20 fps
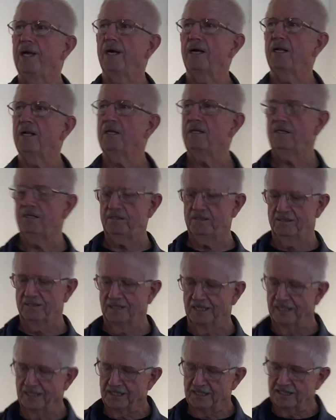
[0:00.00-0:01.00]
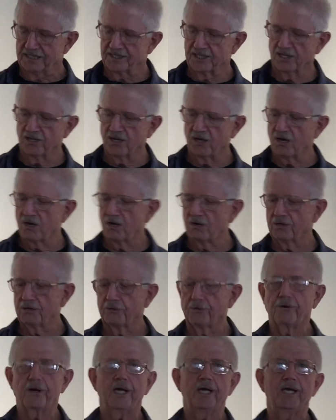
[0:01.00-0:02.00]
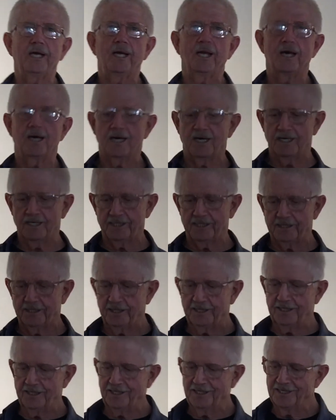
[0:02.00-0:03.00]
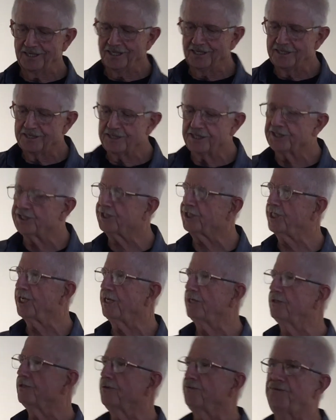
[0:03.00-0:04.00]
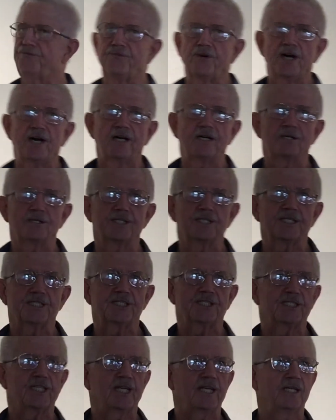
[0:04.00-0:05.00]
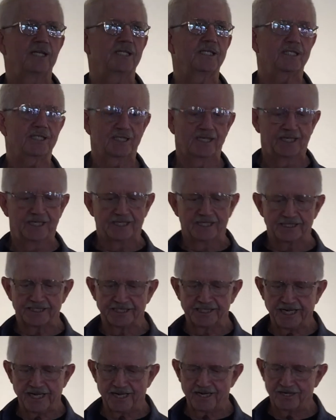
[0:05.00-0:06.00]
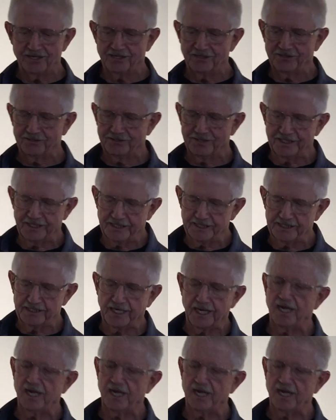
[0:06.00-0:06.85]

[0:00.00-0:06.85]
bell, the long gray line, the single file descent down and